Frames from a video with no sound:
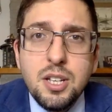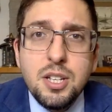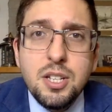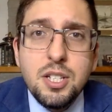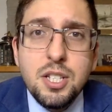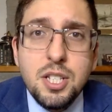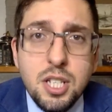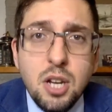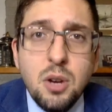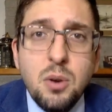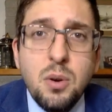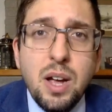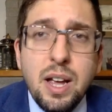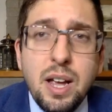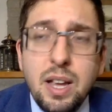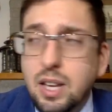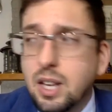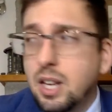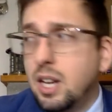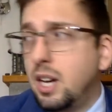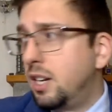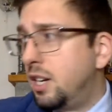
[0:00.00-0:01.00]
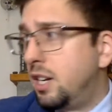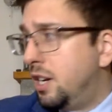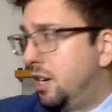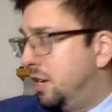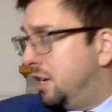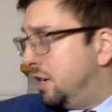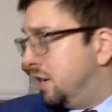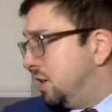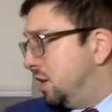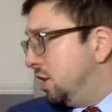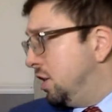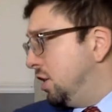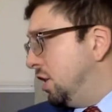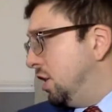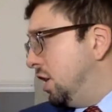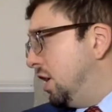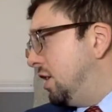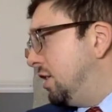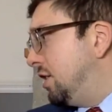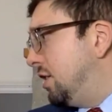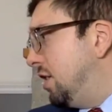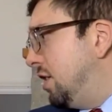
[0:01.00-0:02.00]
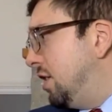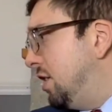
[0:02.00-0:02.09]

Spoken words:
So I got a lot